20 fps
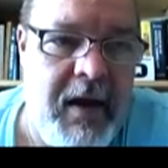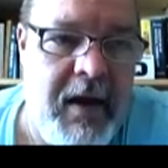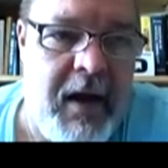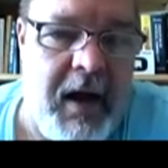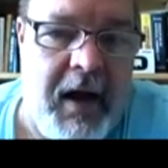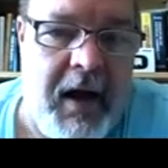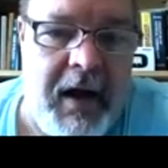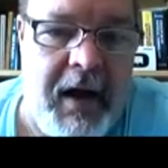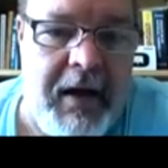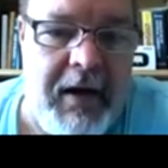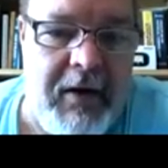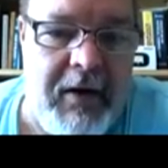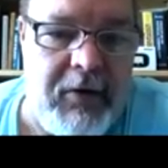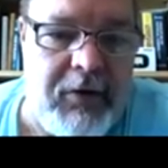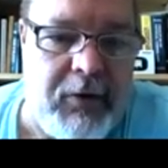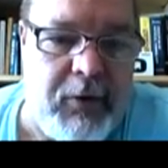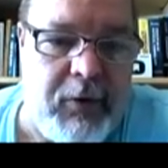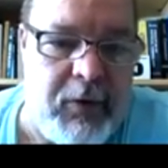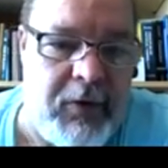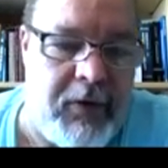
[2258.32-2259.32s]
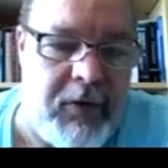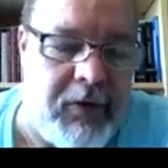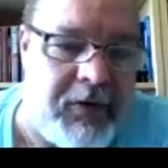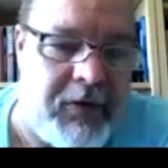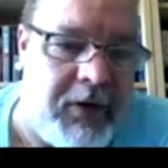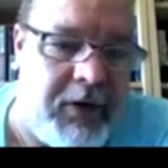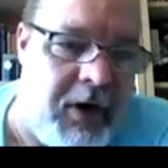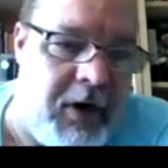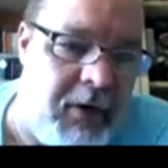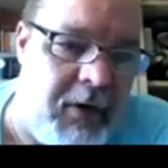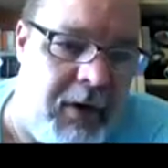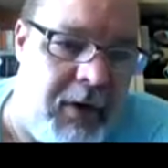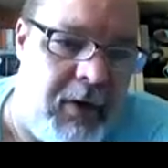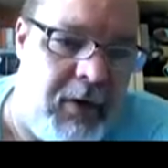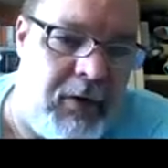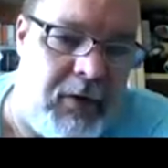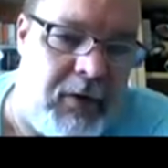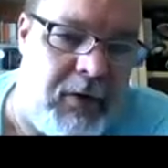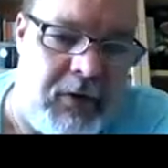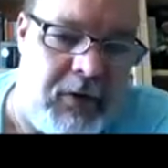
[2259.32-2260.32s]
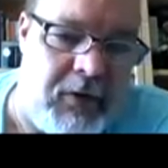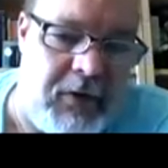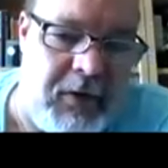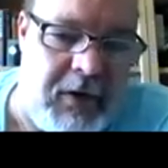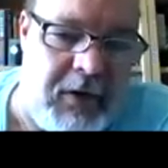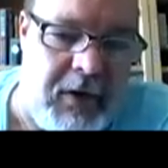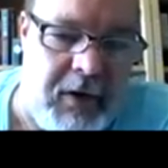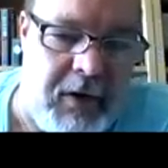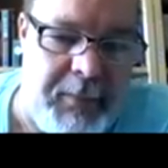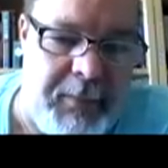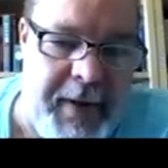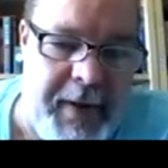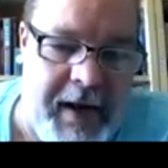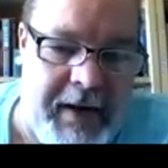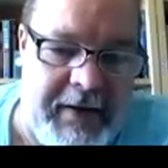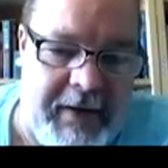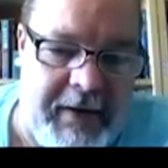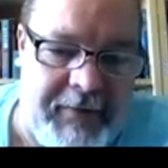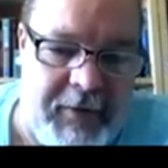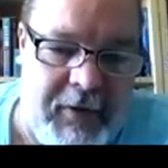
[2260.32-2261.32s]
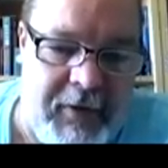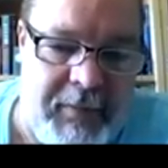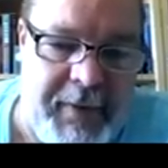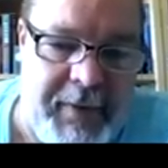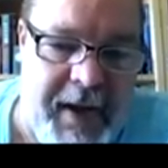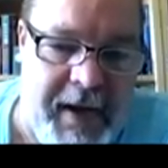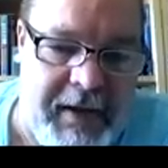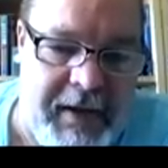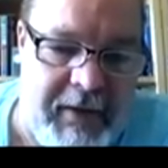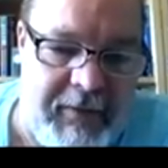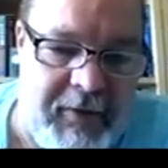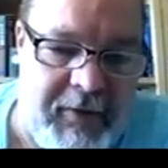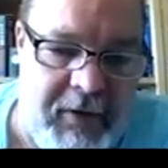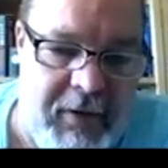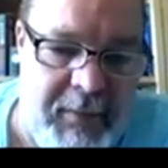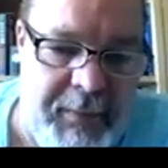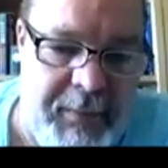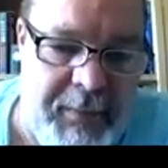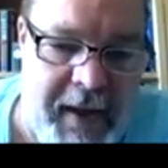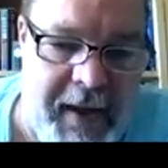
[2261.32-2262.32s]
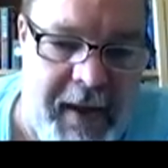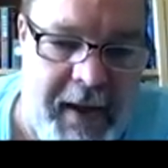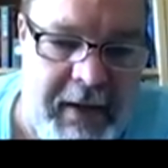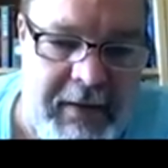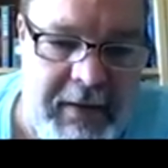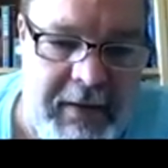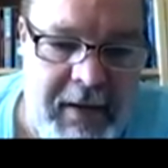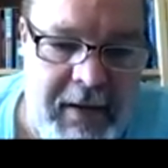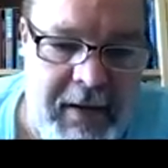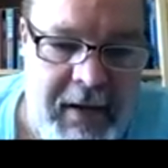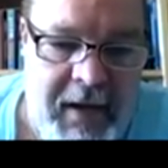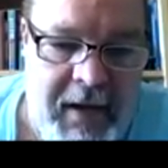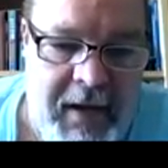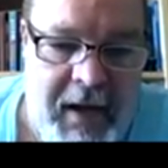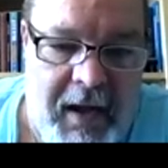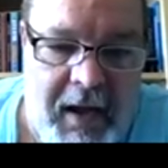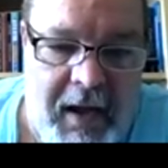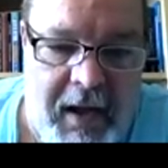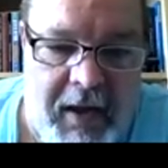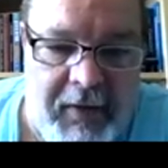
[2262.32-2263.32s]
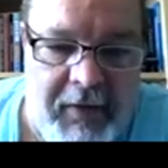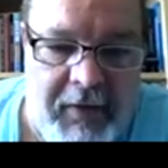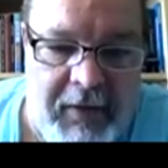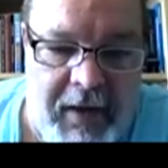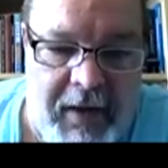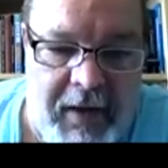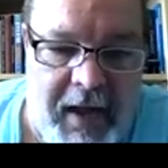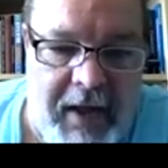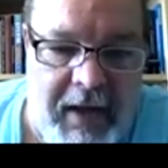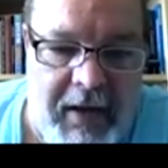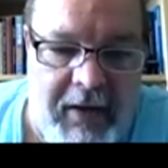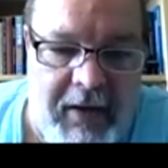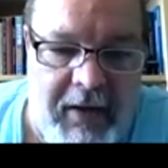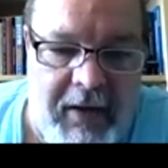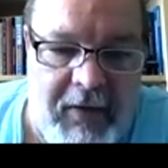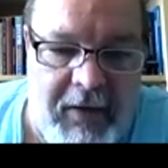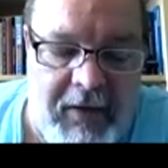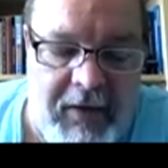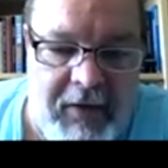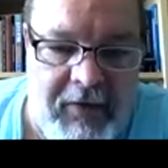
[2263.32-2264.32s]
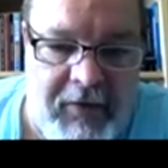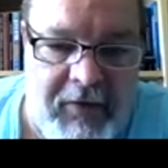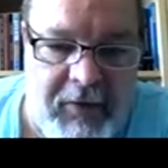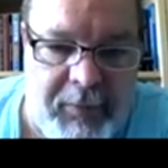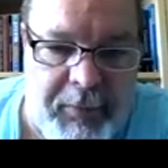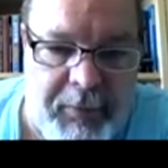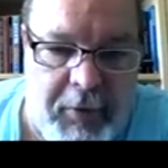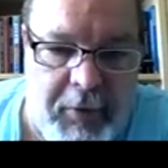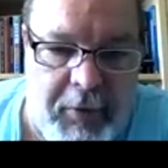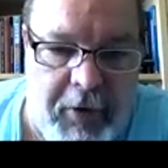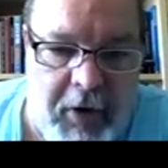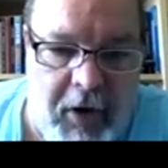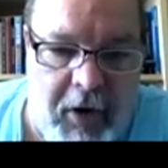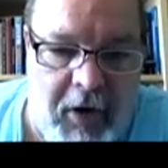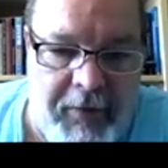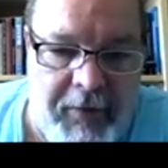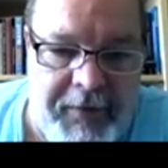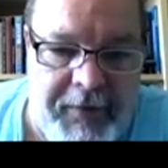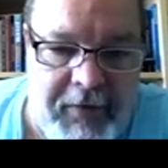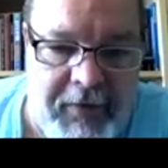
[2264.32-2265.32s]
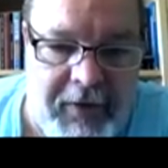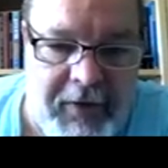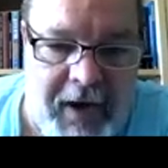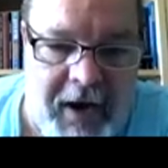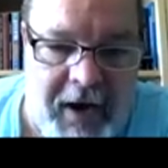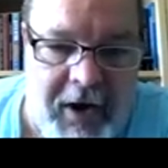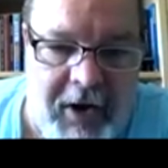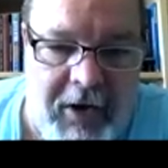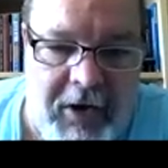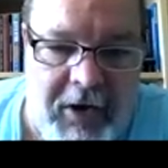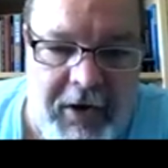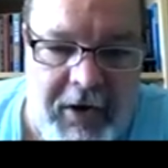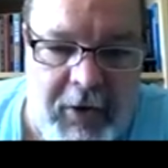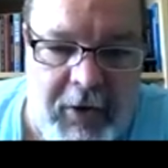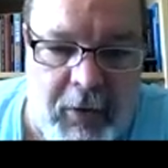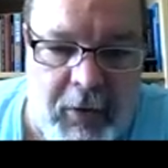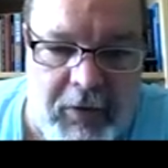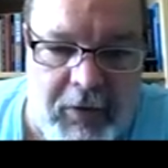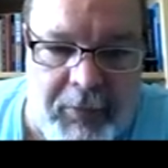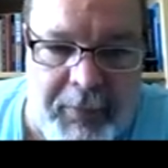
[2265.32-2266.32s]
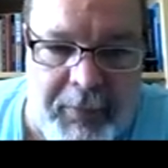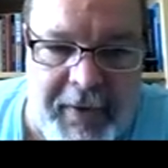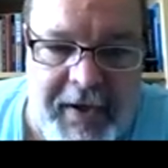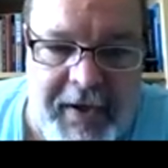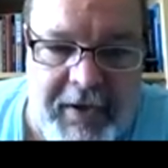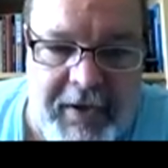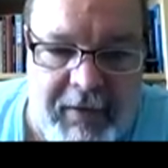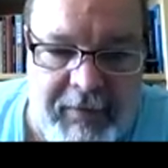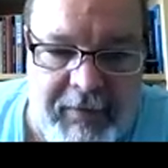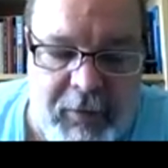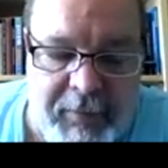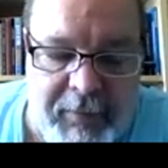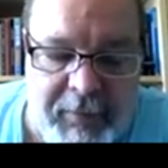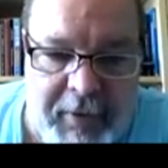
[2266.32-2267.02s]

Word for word: uh, here's sort of the scenario. So you see impact after impact after impact. Uh, the light, then this is broken off into iron and nickel. It's big enough to